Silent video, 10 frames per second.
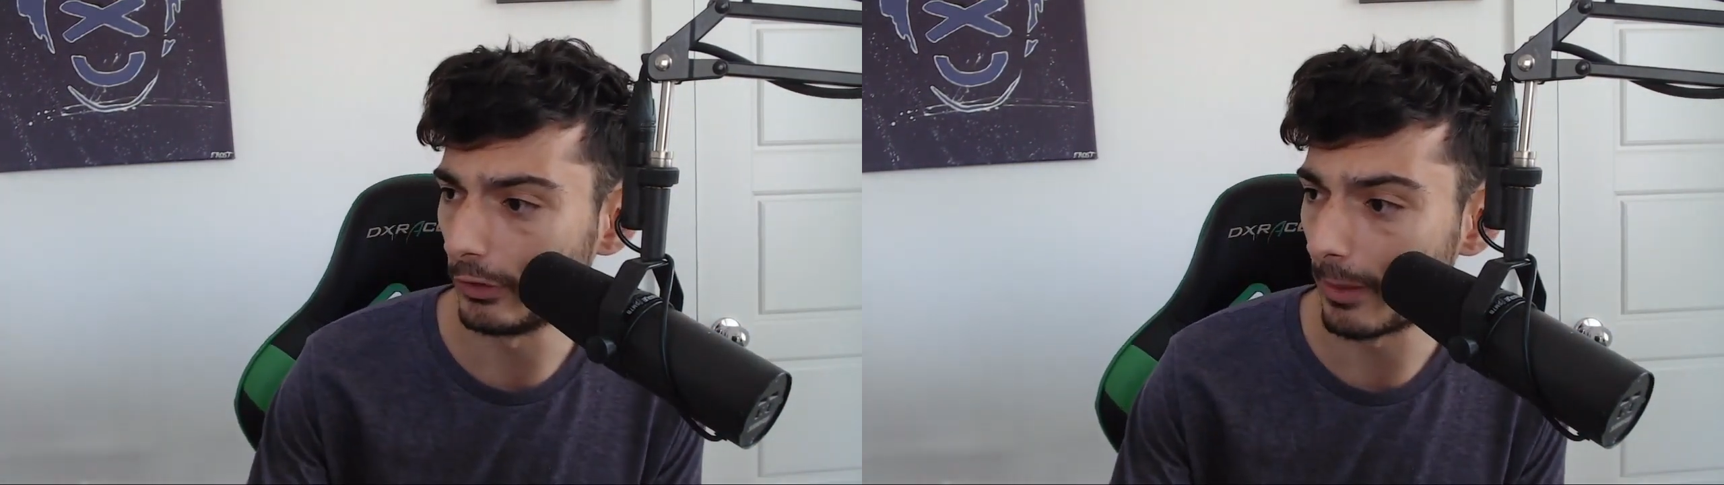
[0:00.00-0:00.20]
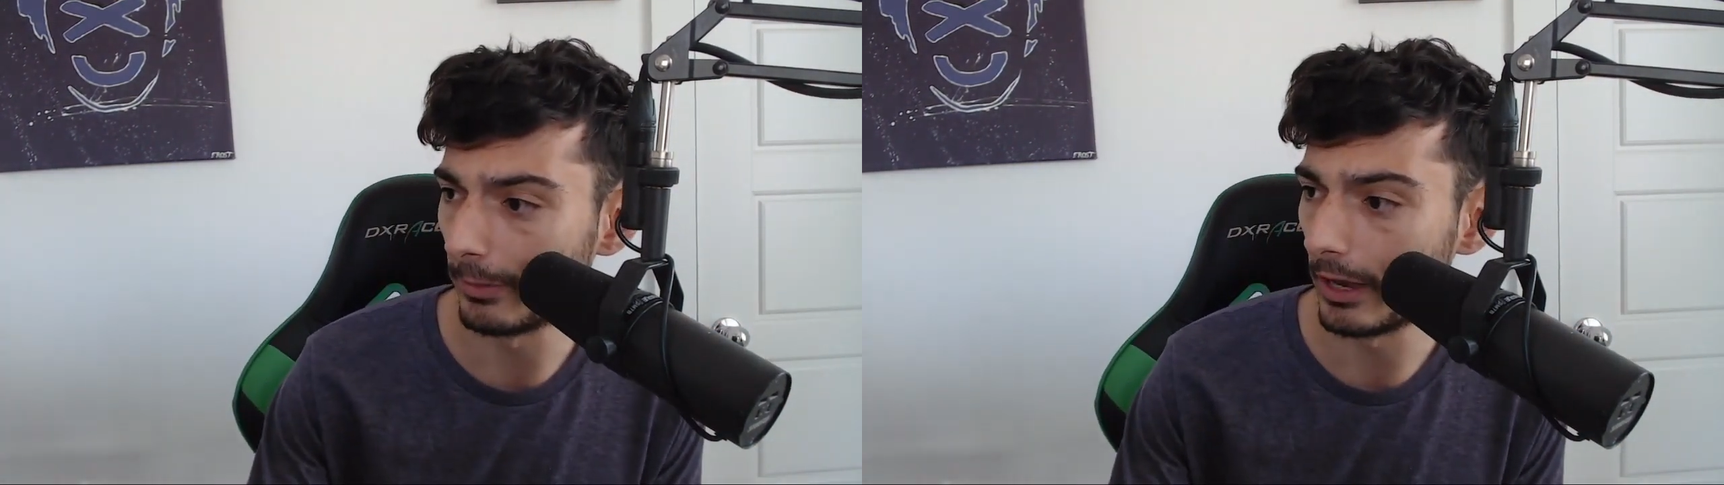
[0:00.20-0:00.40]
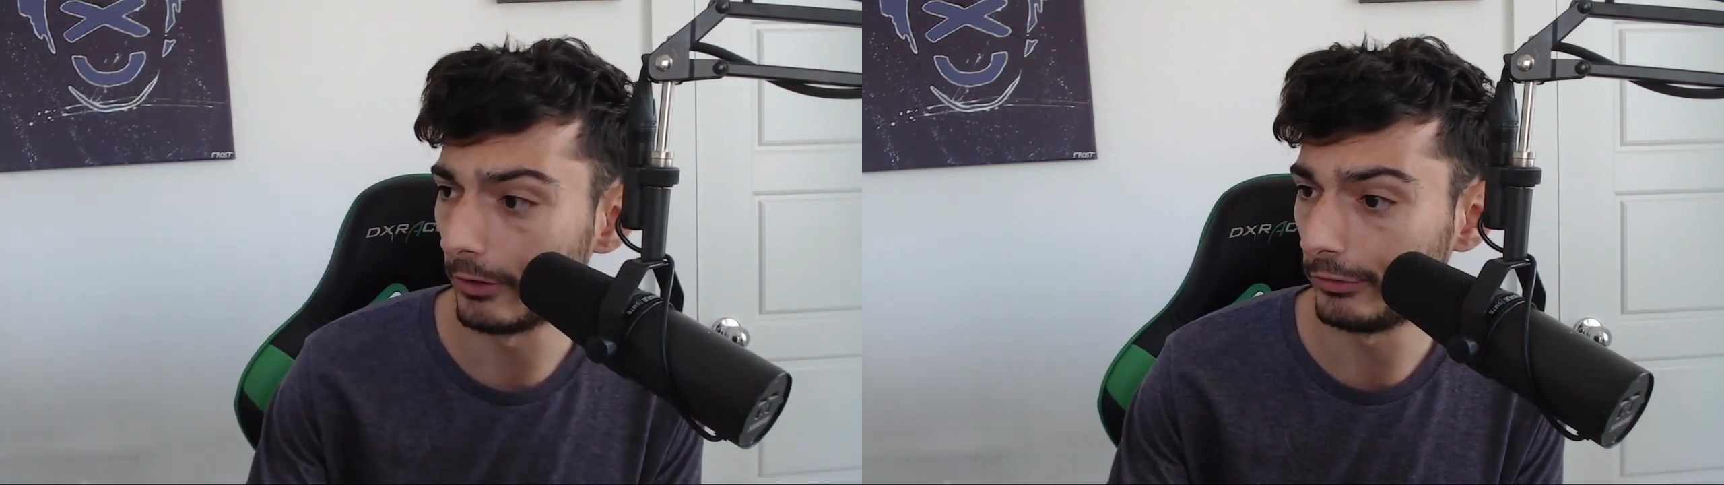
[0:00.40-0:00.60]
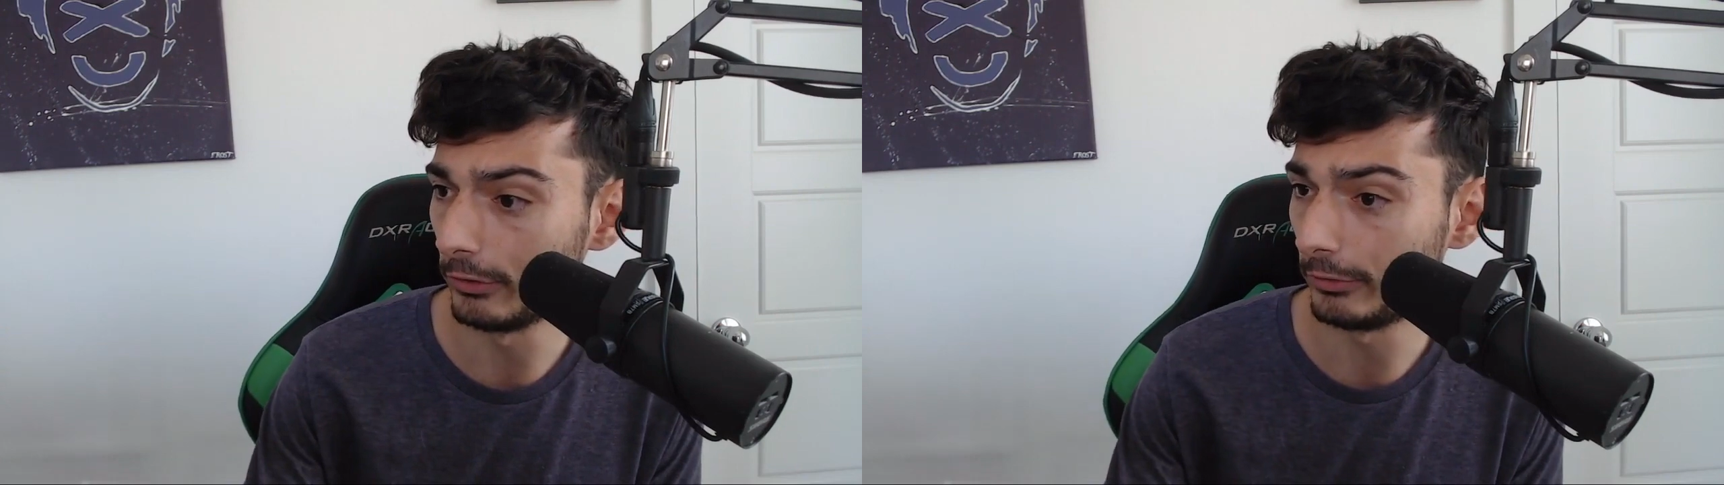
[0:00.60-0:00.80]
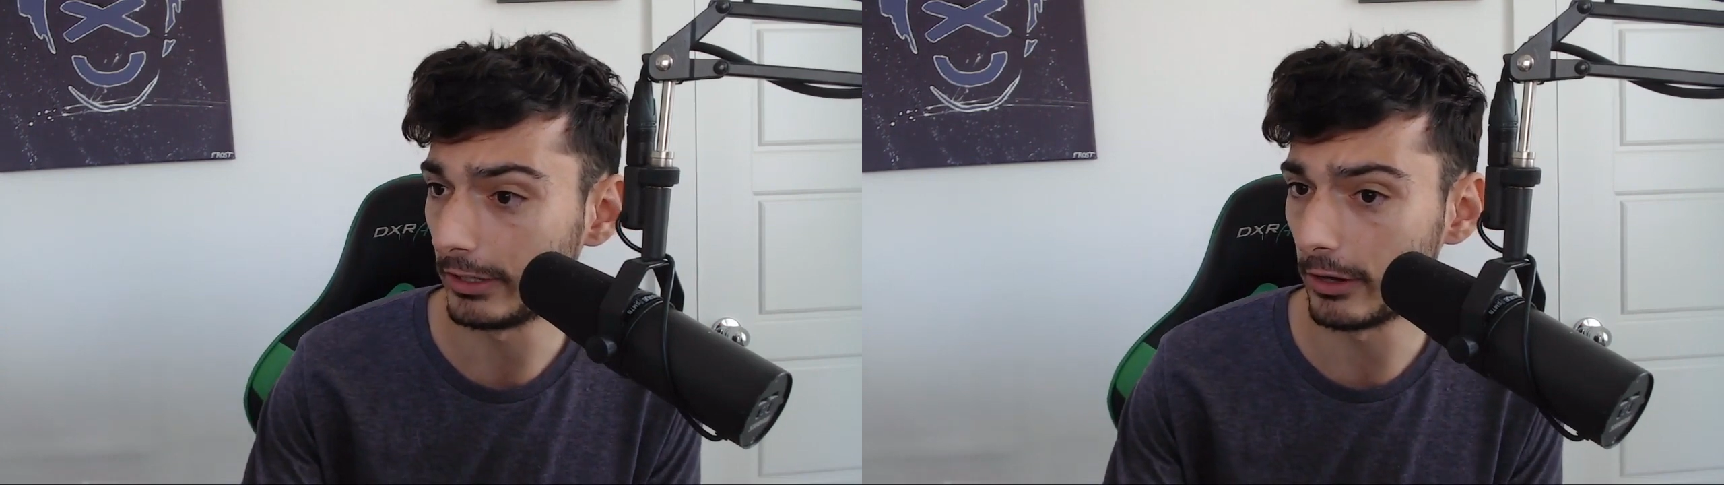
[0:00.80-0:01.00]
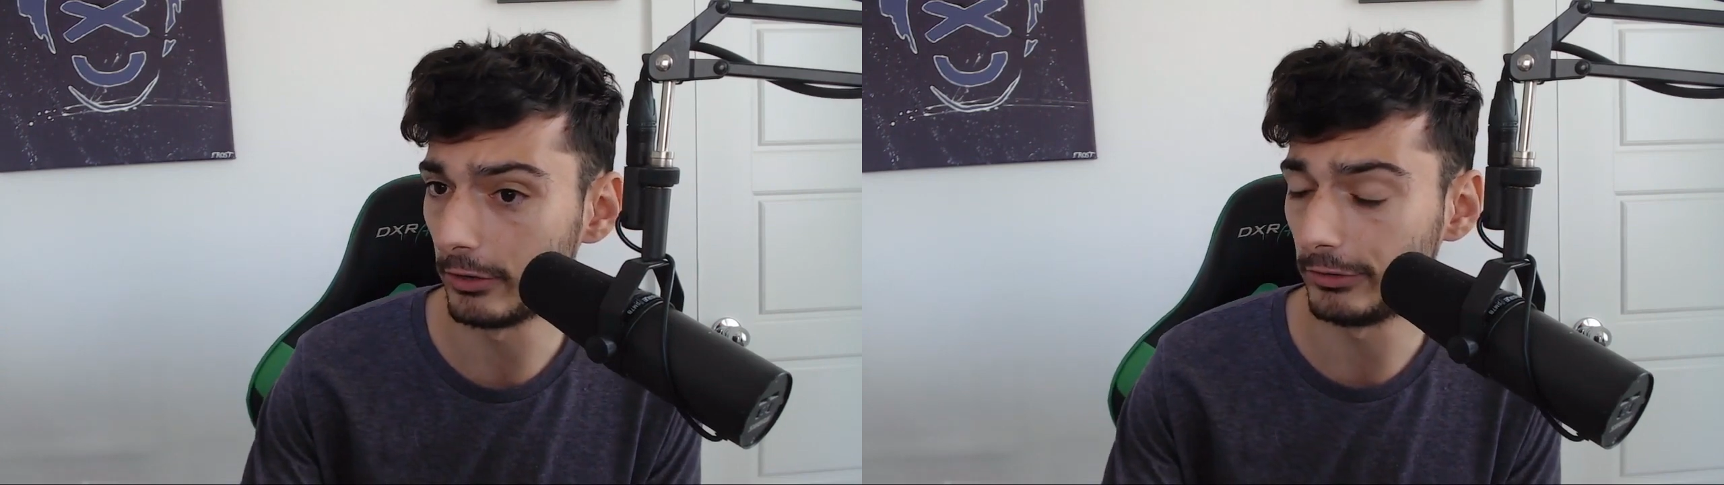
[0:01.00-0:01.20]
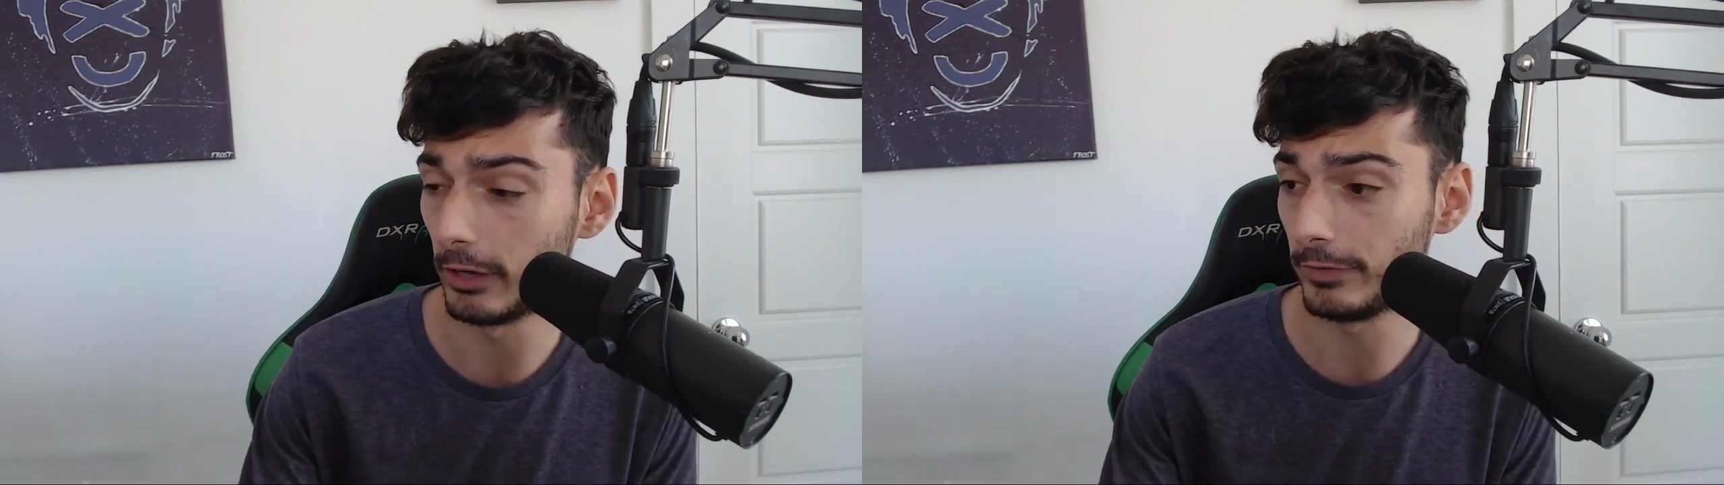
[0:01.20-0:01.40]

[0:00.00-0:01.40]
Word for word: I've been there too. Take care of yourself.